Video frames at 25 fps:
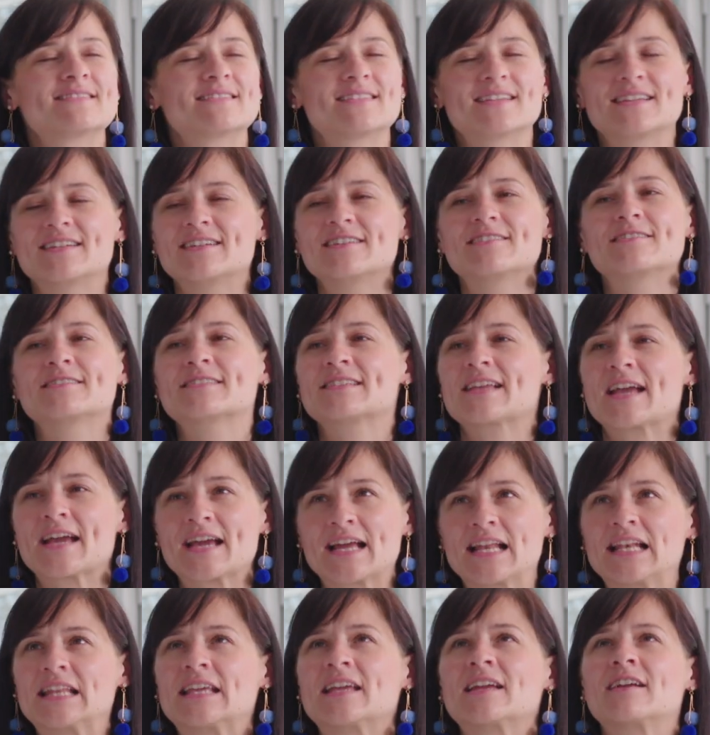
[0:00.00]
There's a
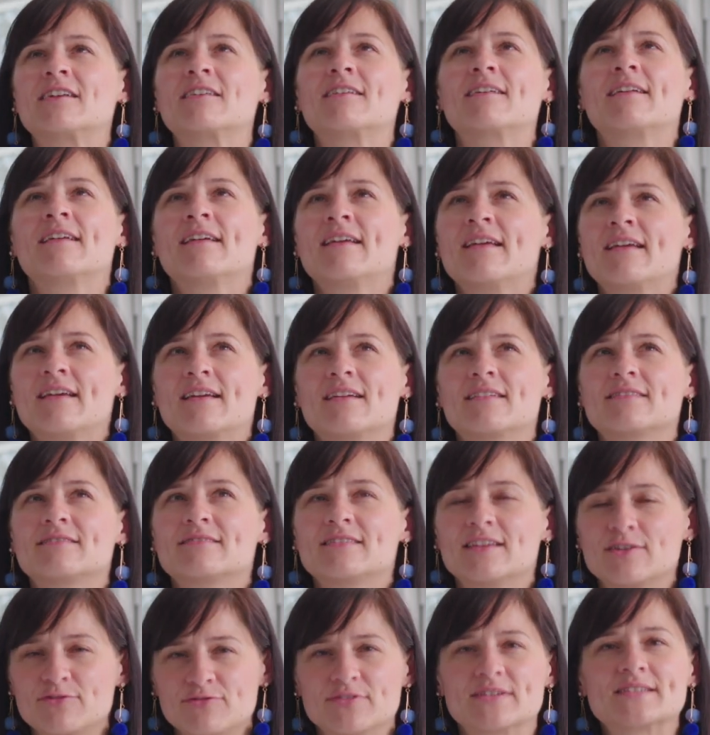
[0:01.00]
clear
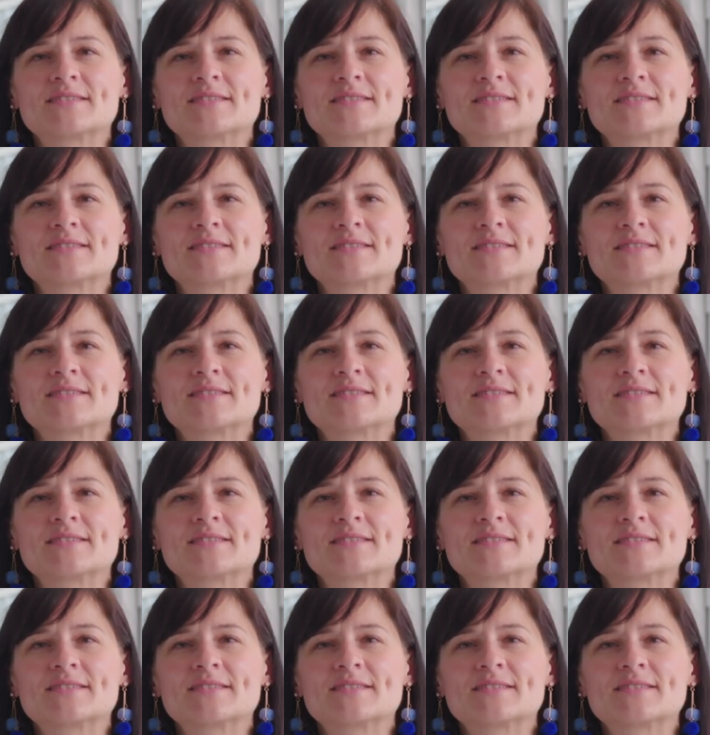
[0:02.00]
difference